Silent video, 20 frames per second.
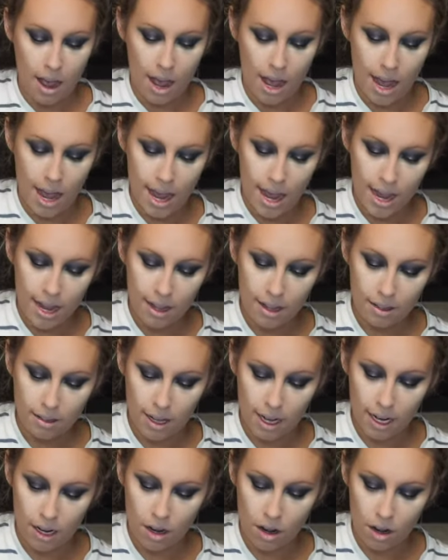I
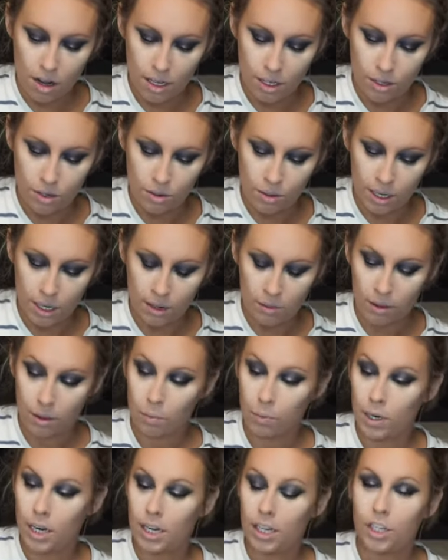like contouring with a
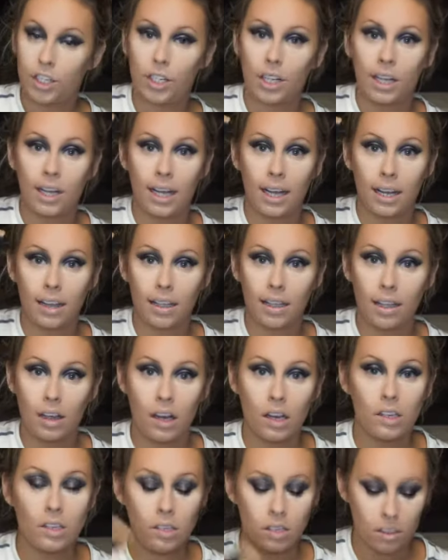brush like
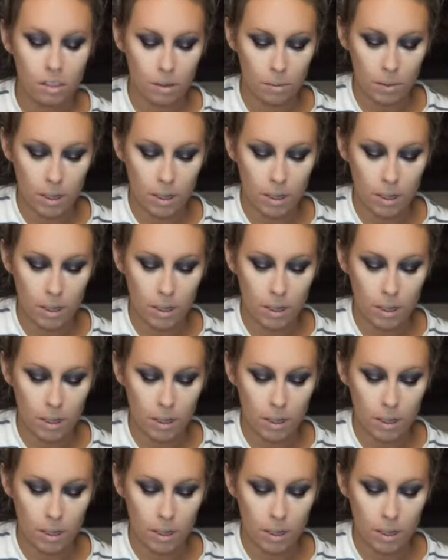this